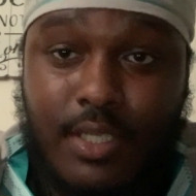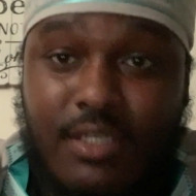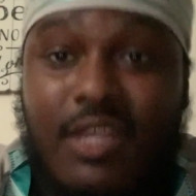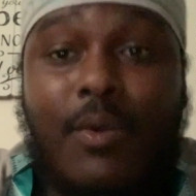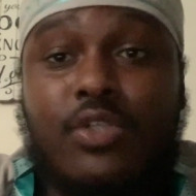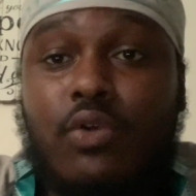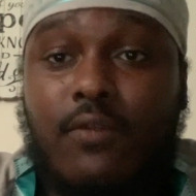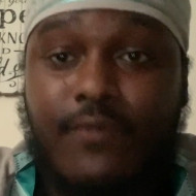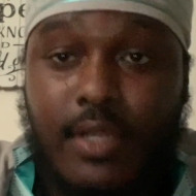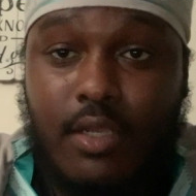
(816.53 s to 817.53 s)
because they watch all the
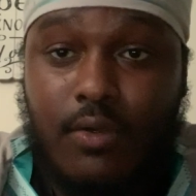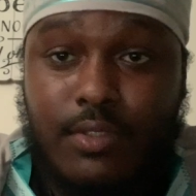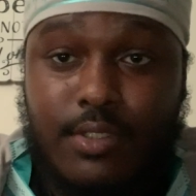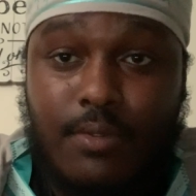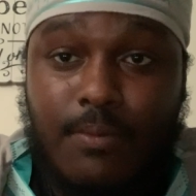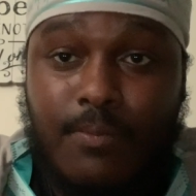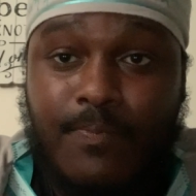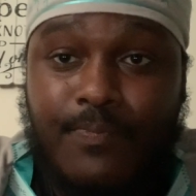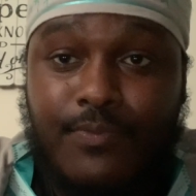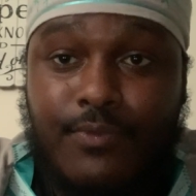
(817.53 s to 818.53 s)
videos.
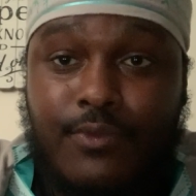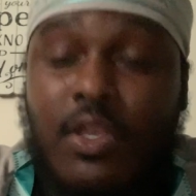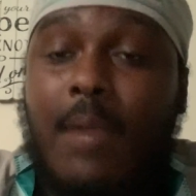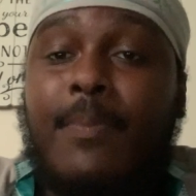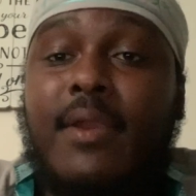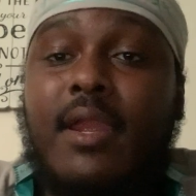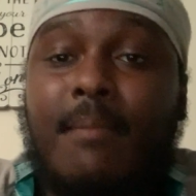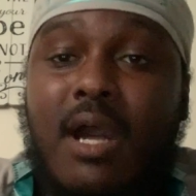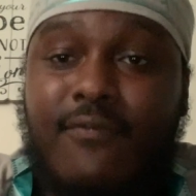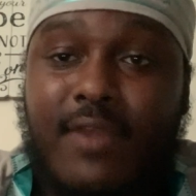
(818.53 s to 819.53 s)
So you got to prepare your
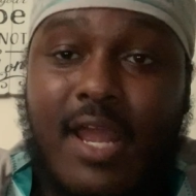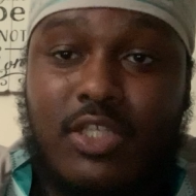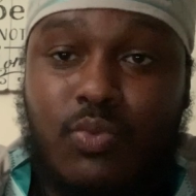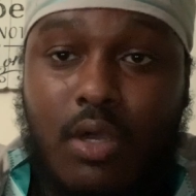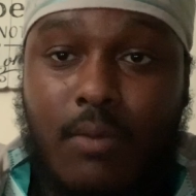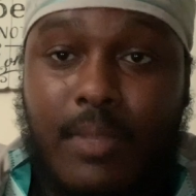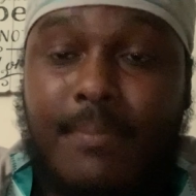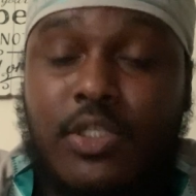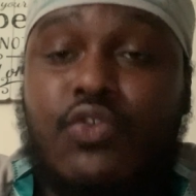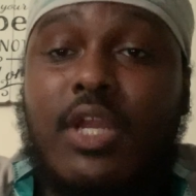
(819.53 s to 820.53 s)
mind for that as well. Being
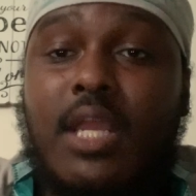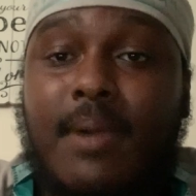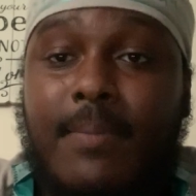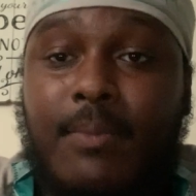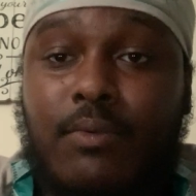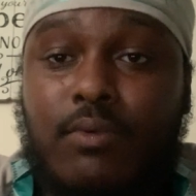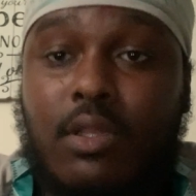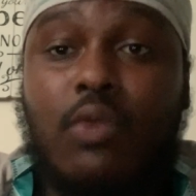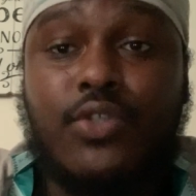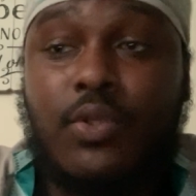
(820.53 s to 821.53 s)
betrayed by people
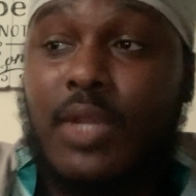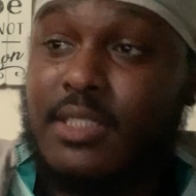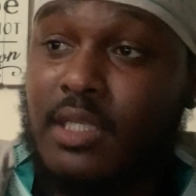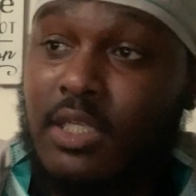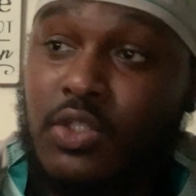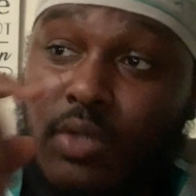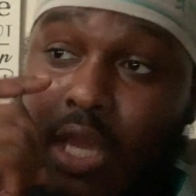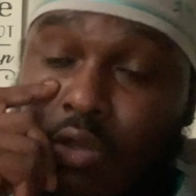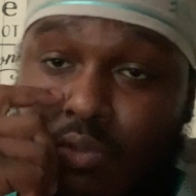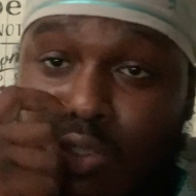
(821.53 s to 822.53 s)
close to you. That's another thing too. The
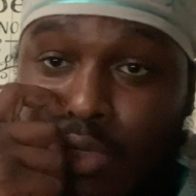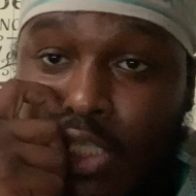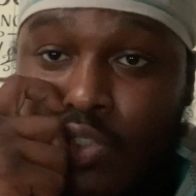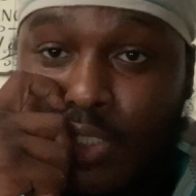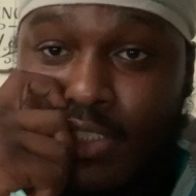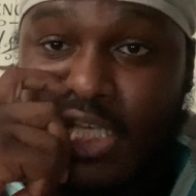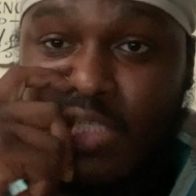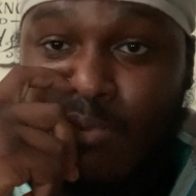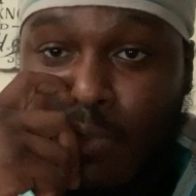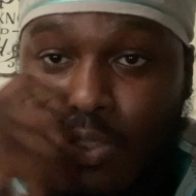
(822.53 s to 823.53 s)
elder was going into in his
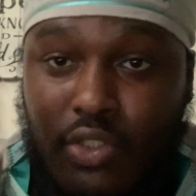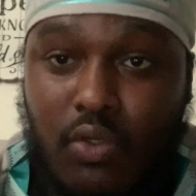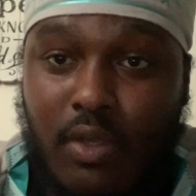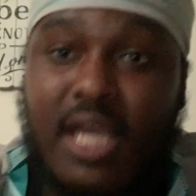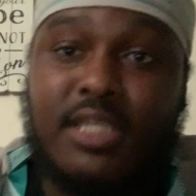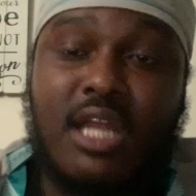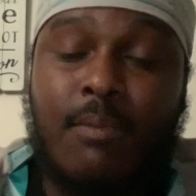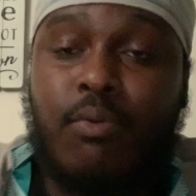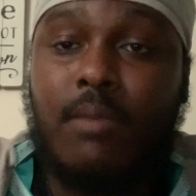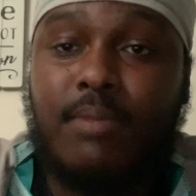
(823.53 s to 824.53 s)
testimony when his dog got
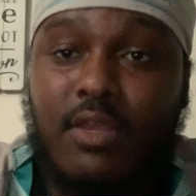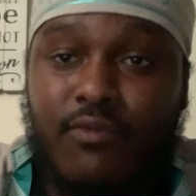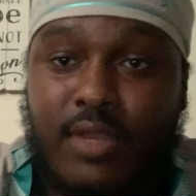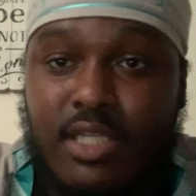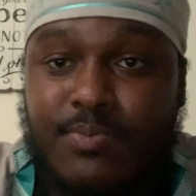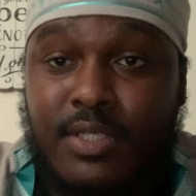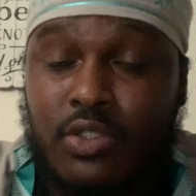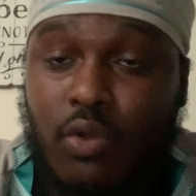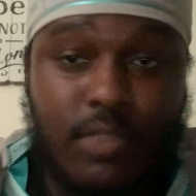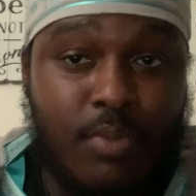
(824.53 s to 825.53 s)
shot point blank range, but his
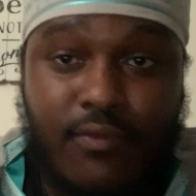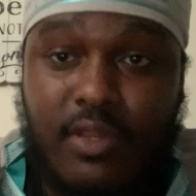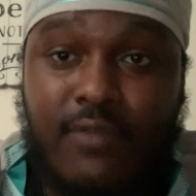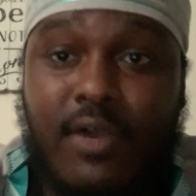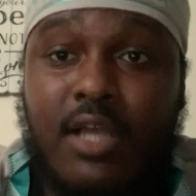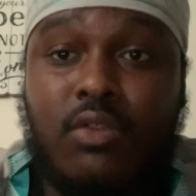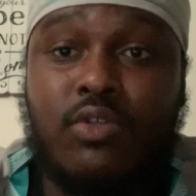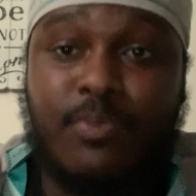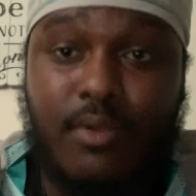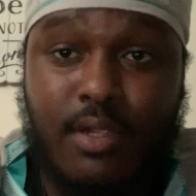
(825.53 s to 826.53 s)
dog is perfectly fine through
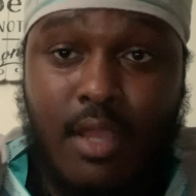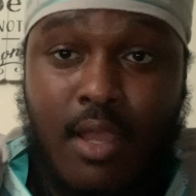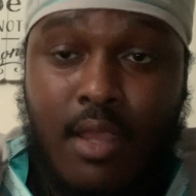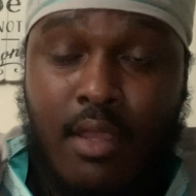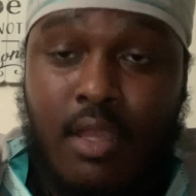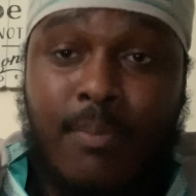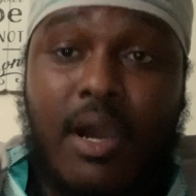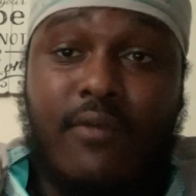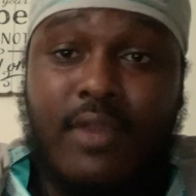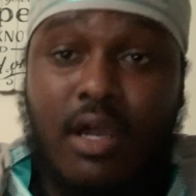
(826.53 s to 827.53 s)
the spirit and
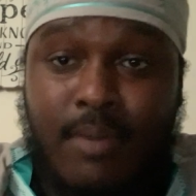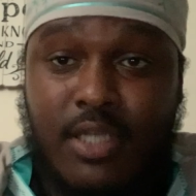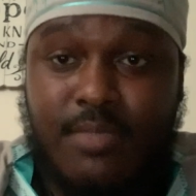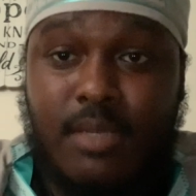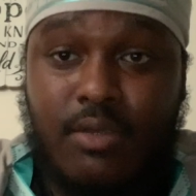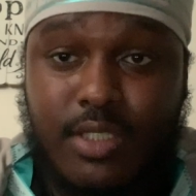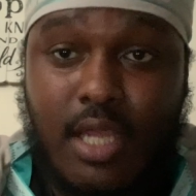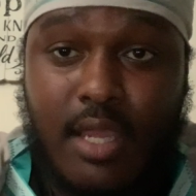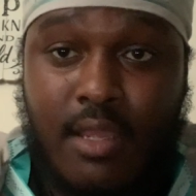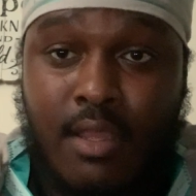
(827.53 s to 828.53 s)
power of Yahweh Chanel
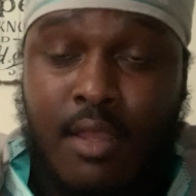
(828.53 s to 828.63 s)
Shai.